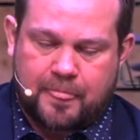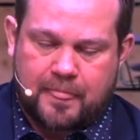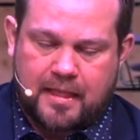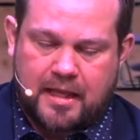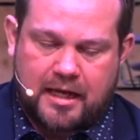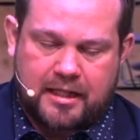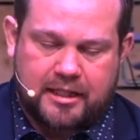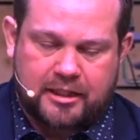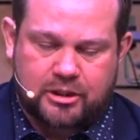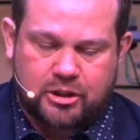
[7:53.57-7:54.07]

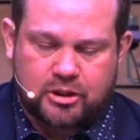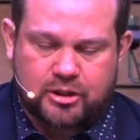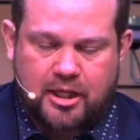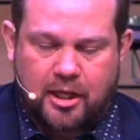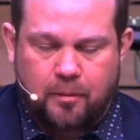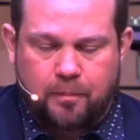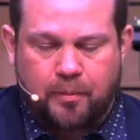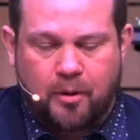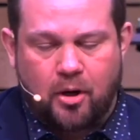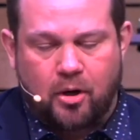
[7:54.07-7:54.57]
And that's just how
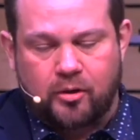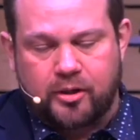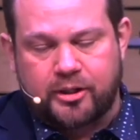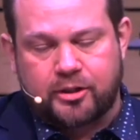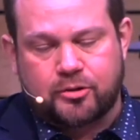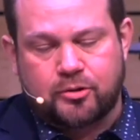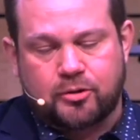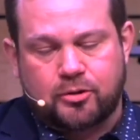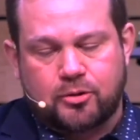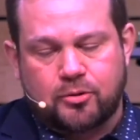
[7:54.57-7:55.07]
Paul
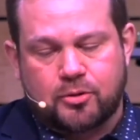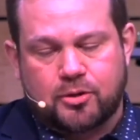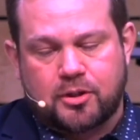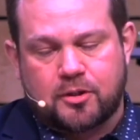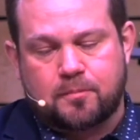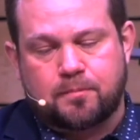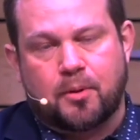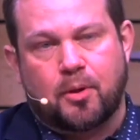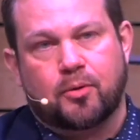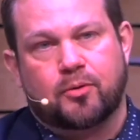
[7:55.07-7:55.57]
introduces
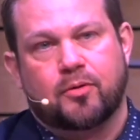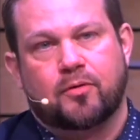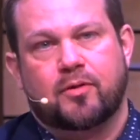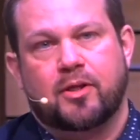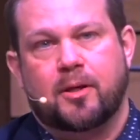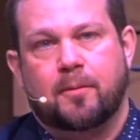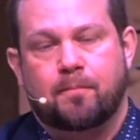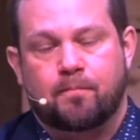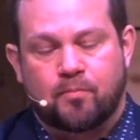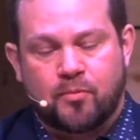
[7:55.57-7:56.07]
both of
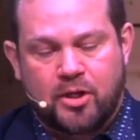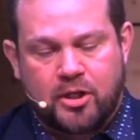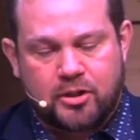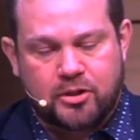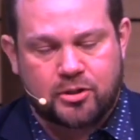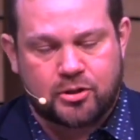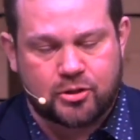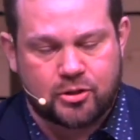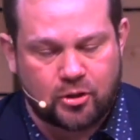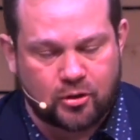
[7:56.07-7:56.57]
them.
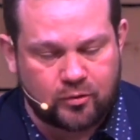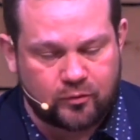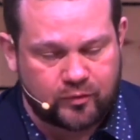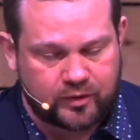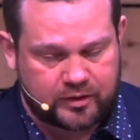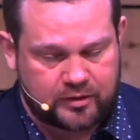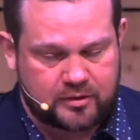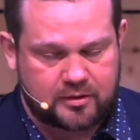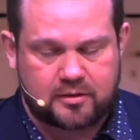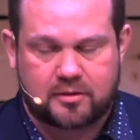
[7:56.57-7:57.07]

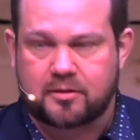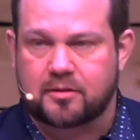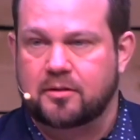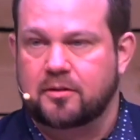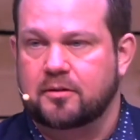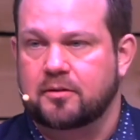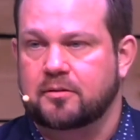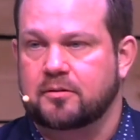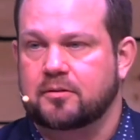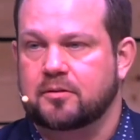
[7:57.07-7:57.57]
Servants.
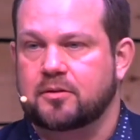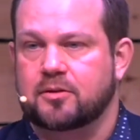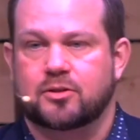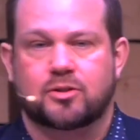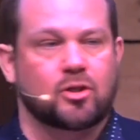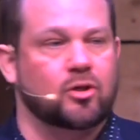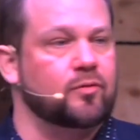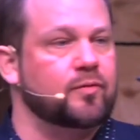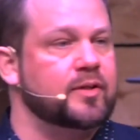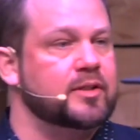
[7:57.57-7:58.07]

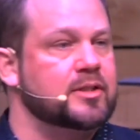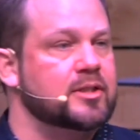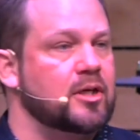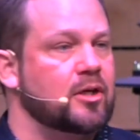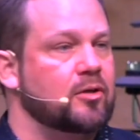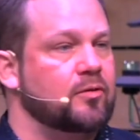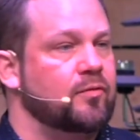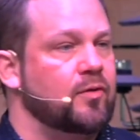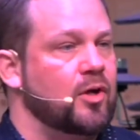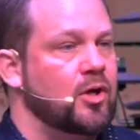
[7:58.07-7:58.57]
Servants
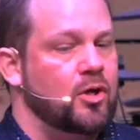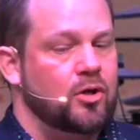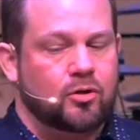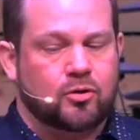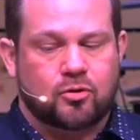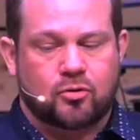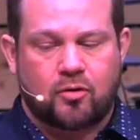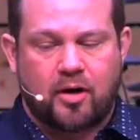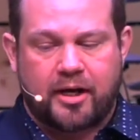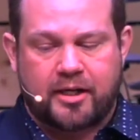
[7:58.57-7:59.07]
of
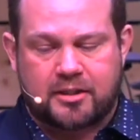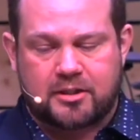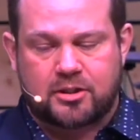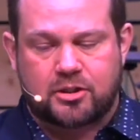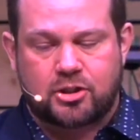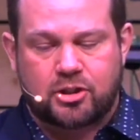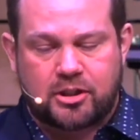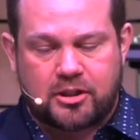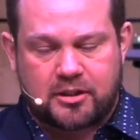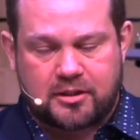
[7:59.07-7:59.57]
Christ
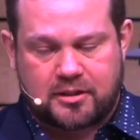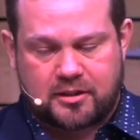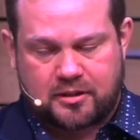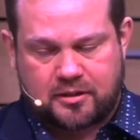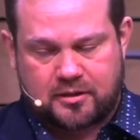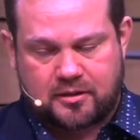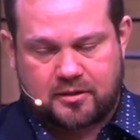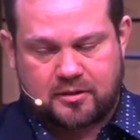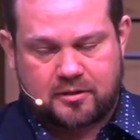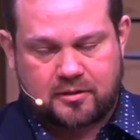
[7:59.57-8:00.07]

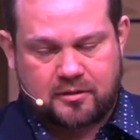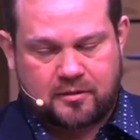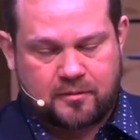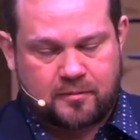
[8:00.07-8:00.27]
Jesus.